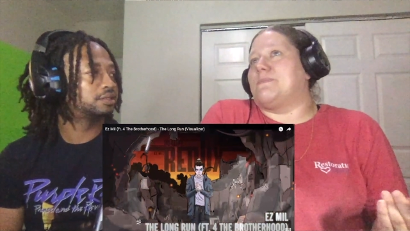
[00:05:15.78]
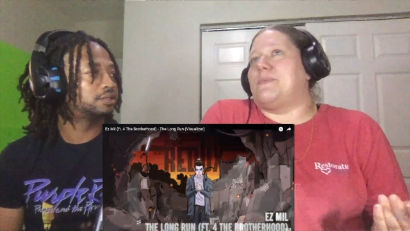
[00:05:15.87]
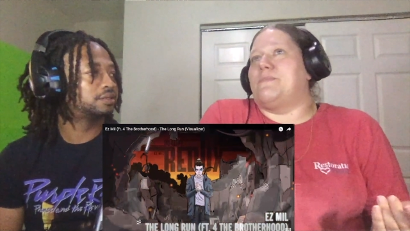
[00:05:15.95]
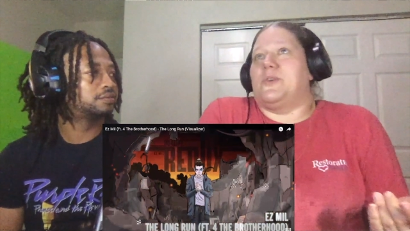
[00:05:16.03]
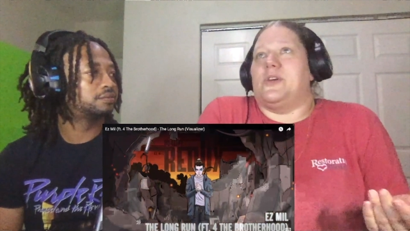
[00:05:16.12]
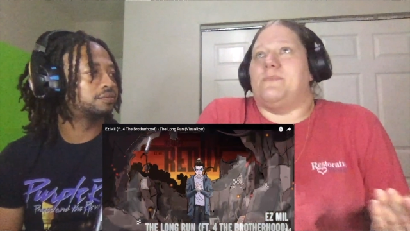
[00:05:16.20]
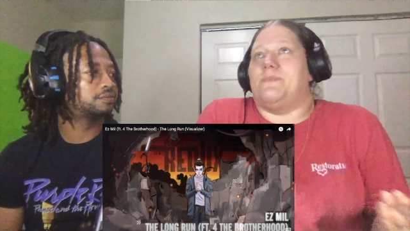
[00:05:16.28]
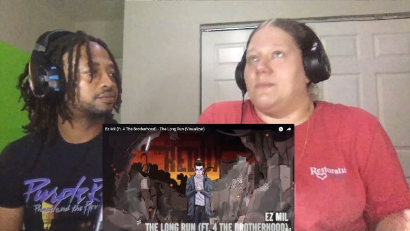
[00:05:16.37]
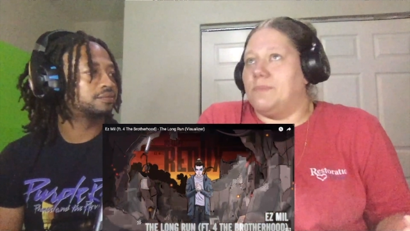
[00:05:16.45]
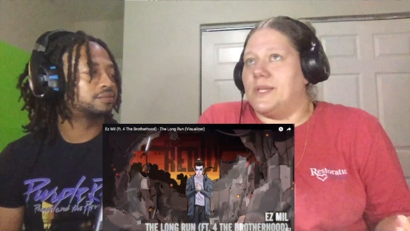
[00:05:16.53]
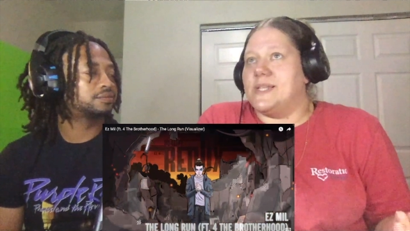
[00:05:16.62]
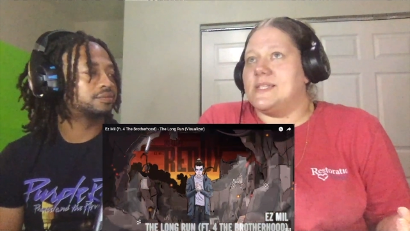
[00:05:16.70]
Speaker 1: good
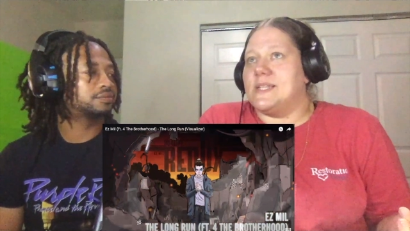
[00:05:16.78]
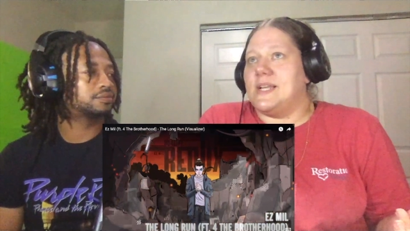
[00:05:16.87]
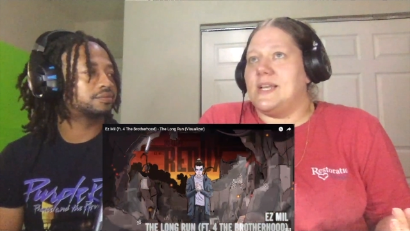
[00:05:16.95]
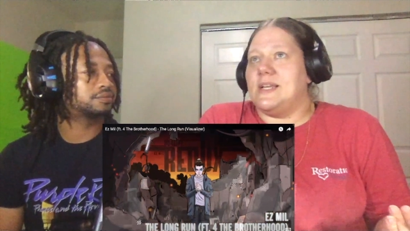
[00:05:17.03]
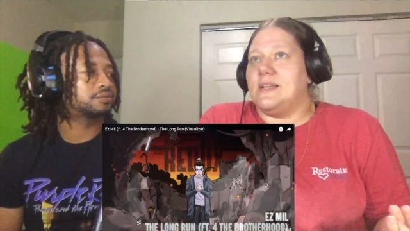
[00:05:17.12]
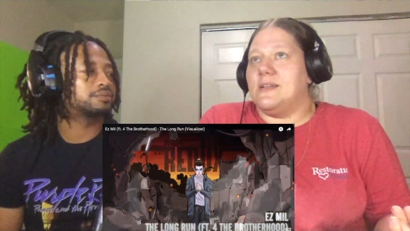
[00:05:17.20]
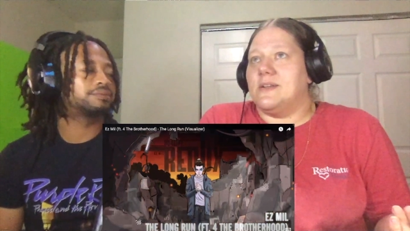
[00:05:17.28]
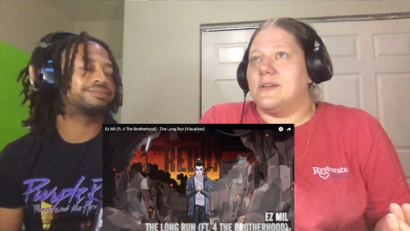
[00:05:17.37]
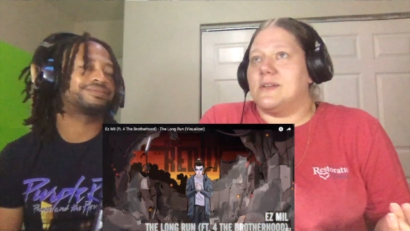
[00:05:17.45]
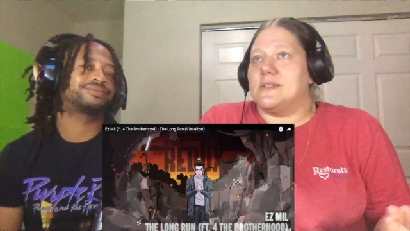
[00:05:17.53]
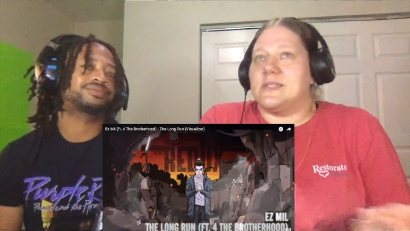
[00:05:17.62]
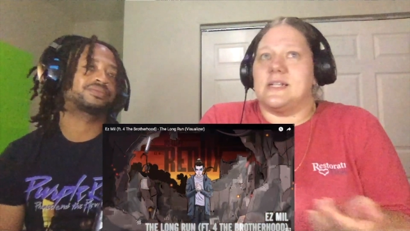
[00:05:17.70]
publicity,
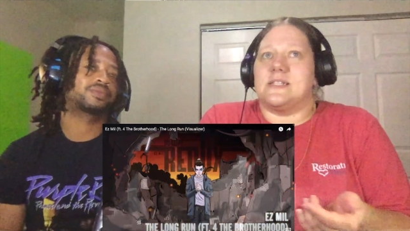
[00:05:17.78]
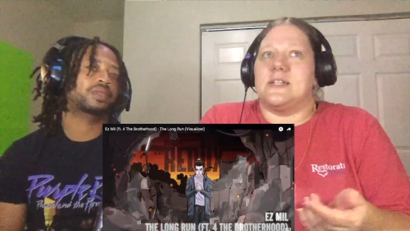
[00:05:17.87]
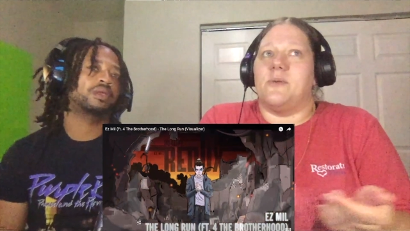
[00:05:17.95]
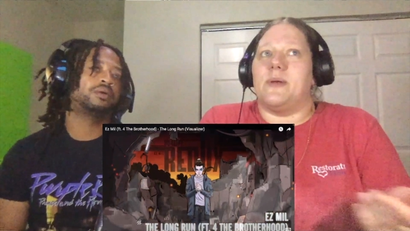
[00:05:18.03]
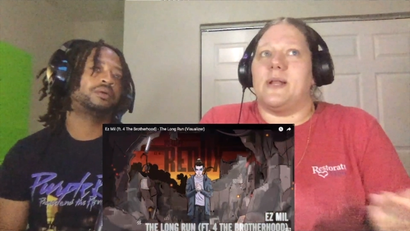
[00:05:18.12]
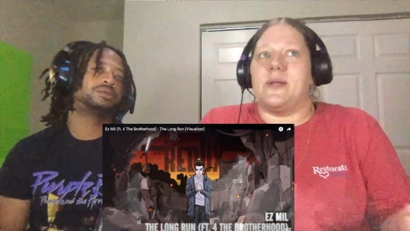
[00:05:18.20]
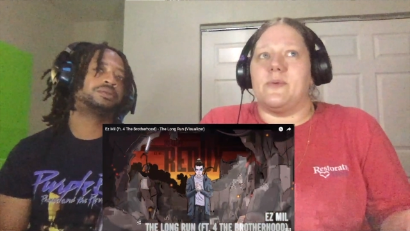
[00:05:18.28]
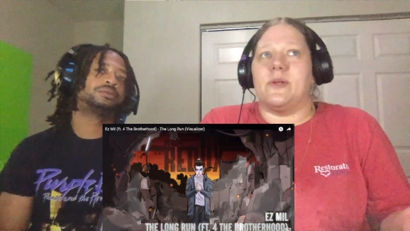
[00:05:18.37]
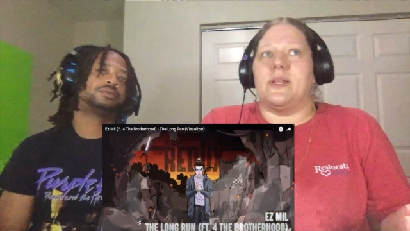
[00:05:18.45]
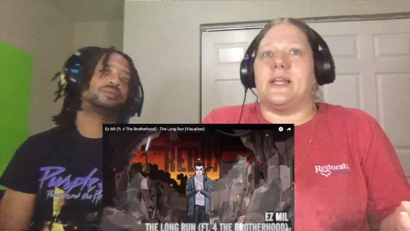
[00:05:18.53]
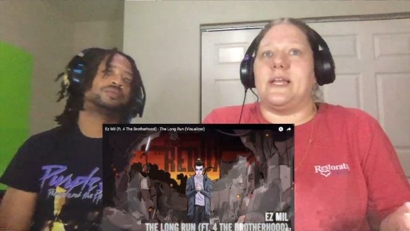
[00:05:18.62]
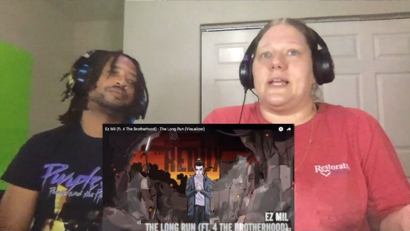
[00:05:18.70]
since nobody
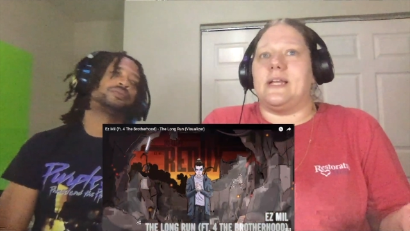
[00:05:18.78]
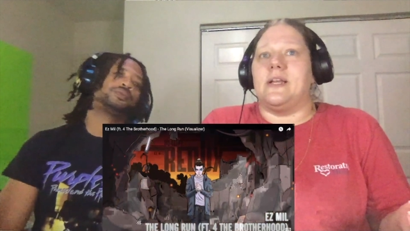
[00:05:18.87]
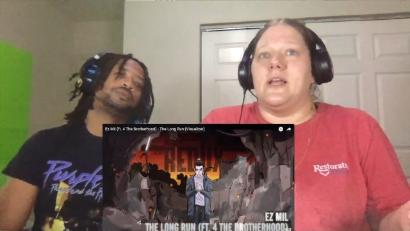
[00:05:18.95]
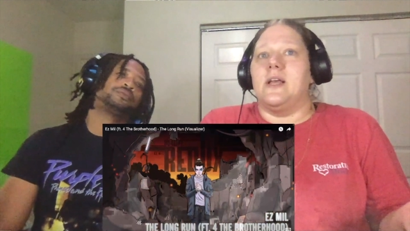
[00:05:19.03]
really,